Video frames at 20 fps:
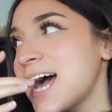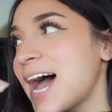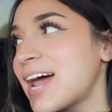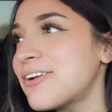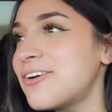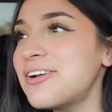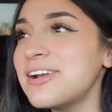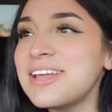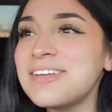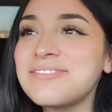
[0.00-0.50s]

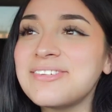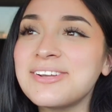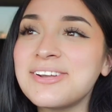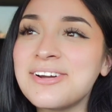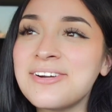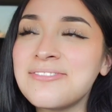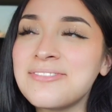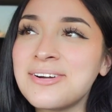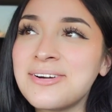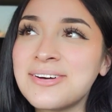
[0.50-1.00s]
don't even
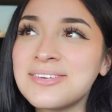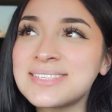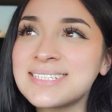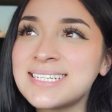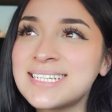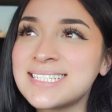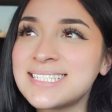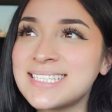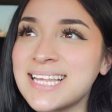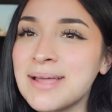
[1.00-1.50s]
know if I was
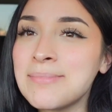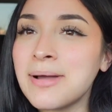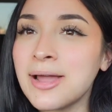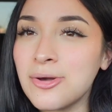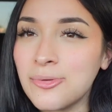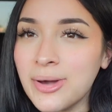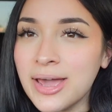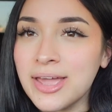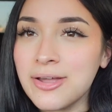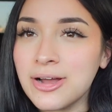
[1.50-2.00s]
gonna say my
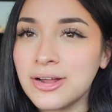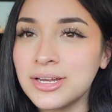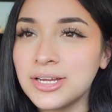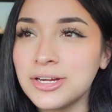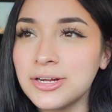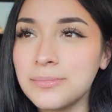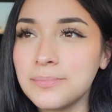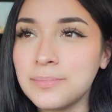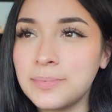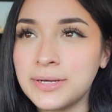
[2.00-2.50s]
weight on
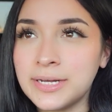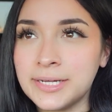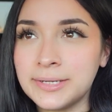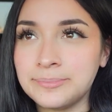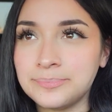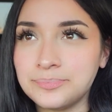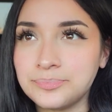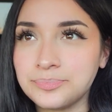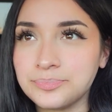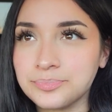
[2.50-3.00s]
here, but
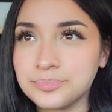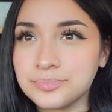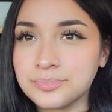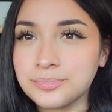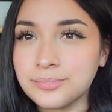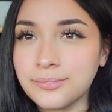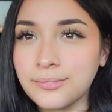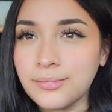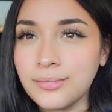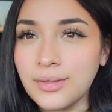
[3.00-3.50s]

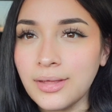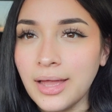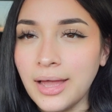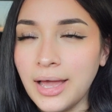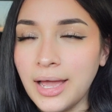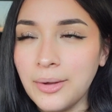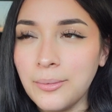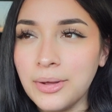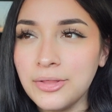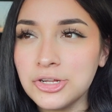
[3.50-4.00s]

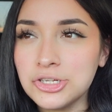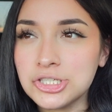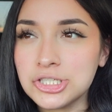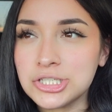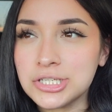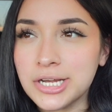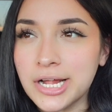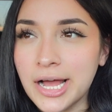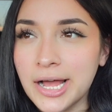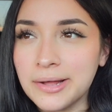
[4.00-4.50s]
I'd rather
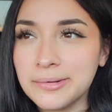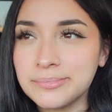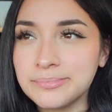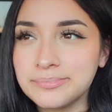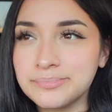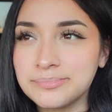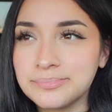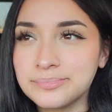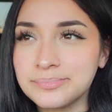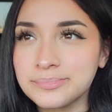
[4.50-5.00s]
just not.
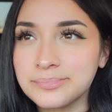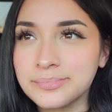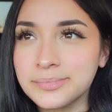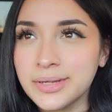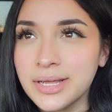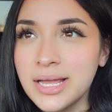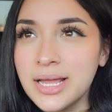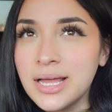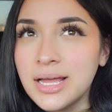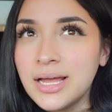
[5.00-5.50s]

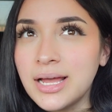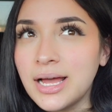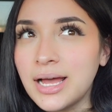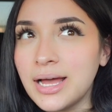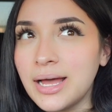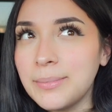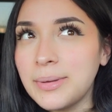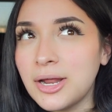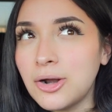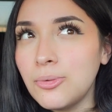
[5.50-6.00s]

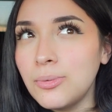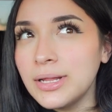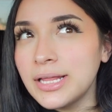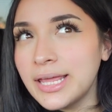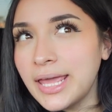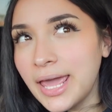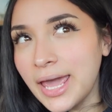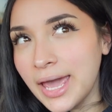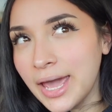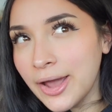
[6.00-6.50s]
I mean, I don't really
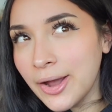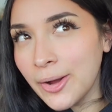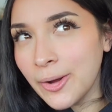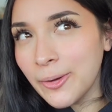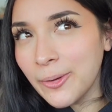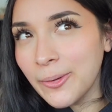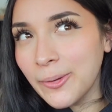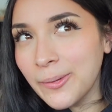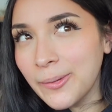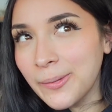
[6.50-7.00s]
care,